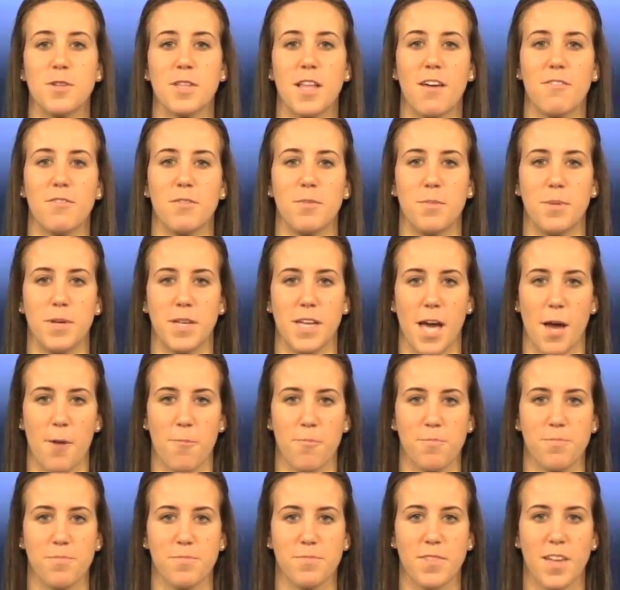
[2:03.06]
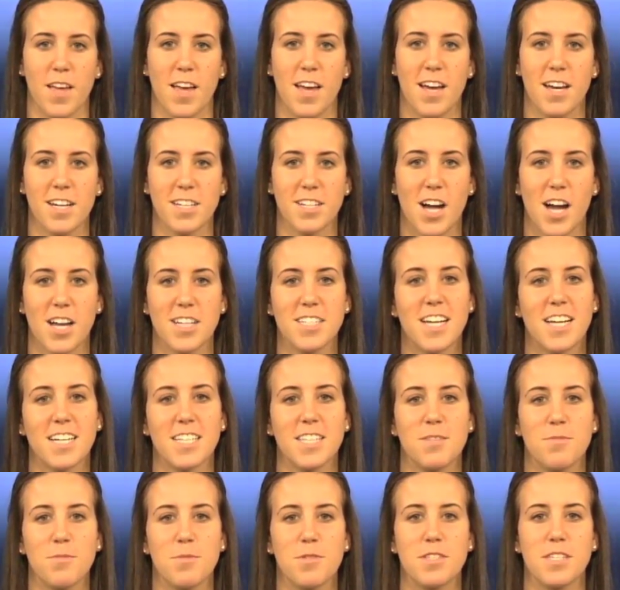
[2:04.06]
to 11 p.m.
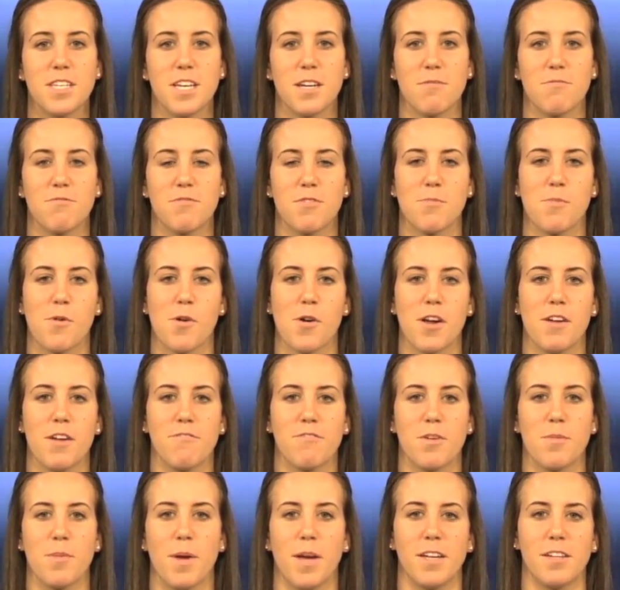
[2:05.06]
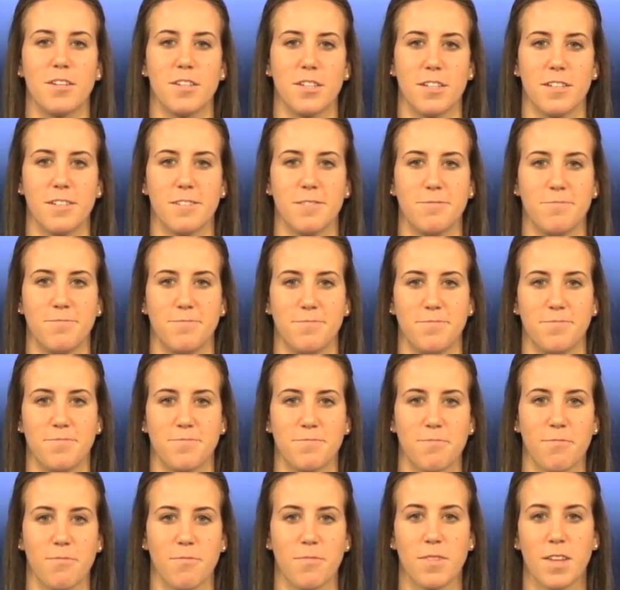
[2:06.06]
Contact the museum for more information.
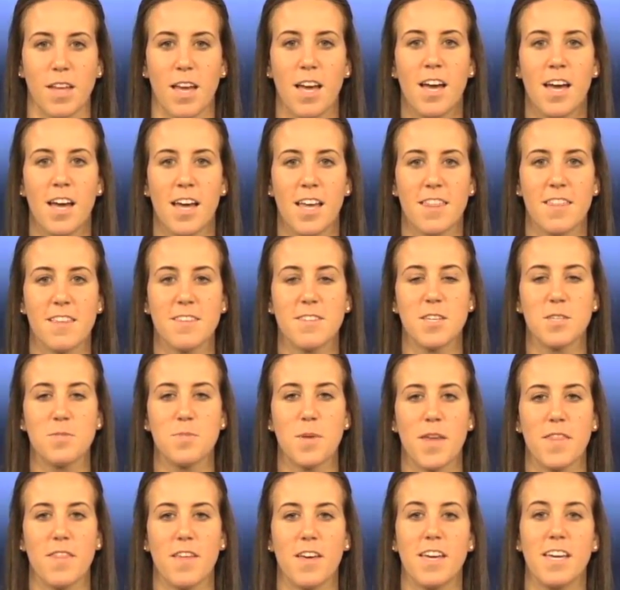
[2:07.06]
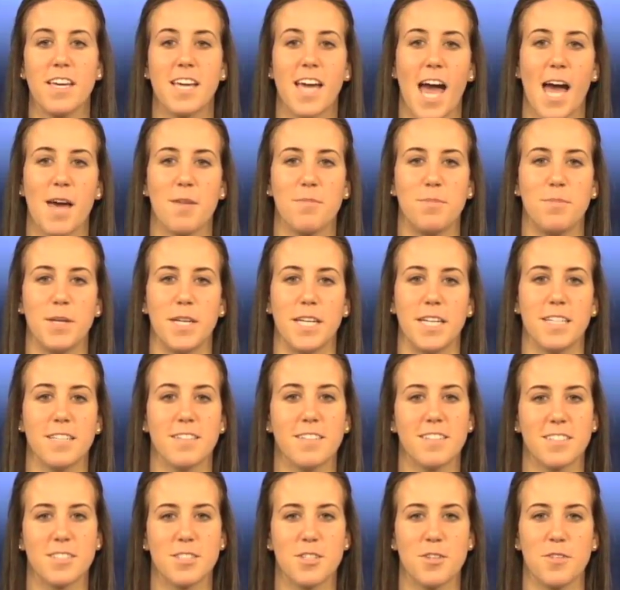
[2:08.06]
This has been the ECAT Beat.
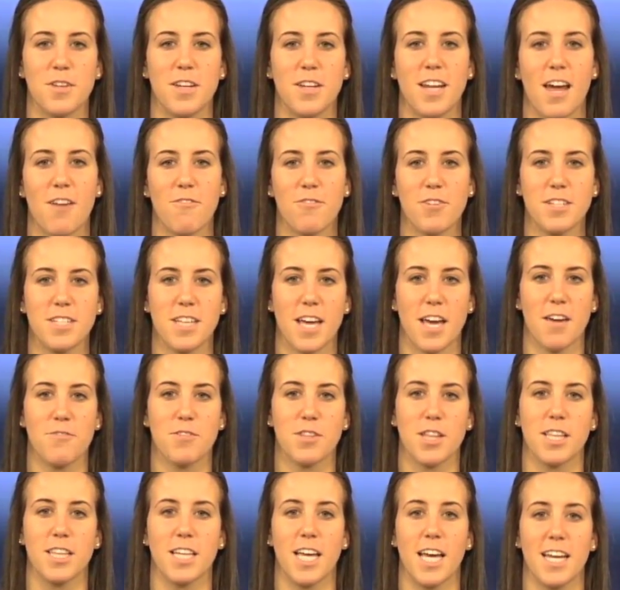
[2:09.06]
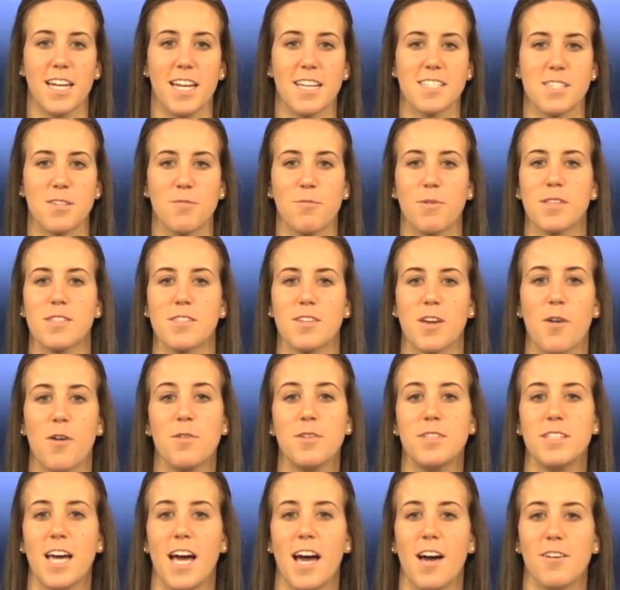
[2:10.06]
Tune in every day for the latest in what's
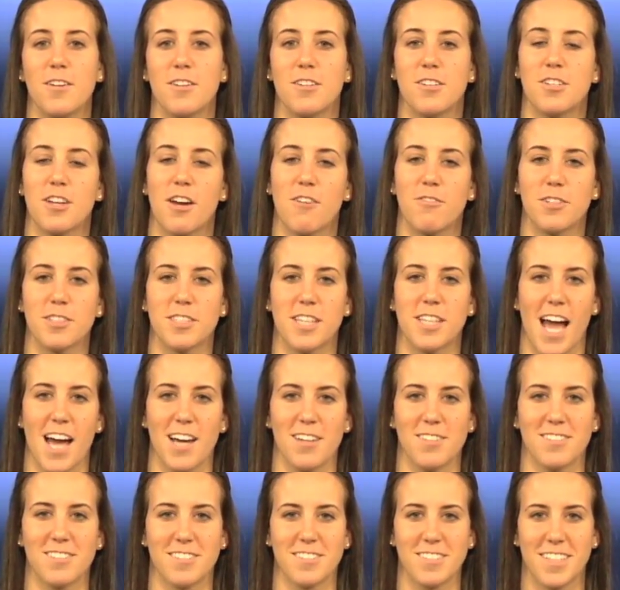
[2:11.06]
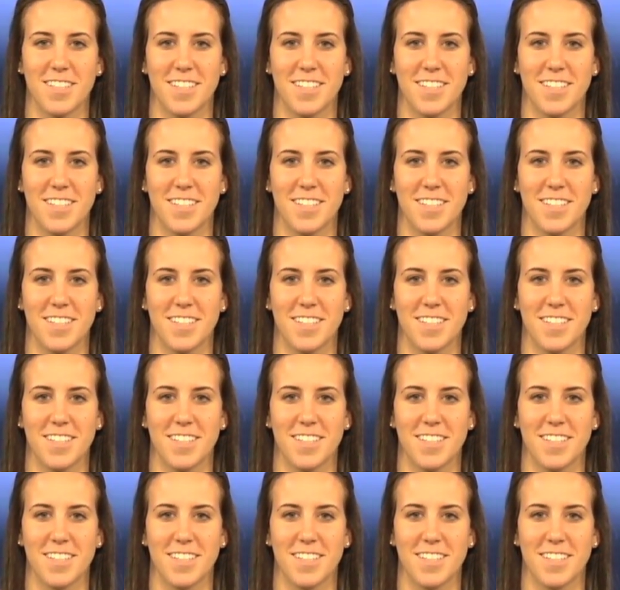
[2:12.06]
going down in Shoveltown.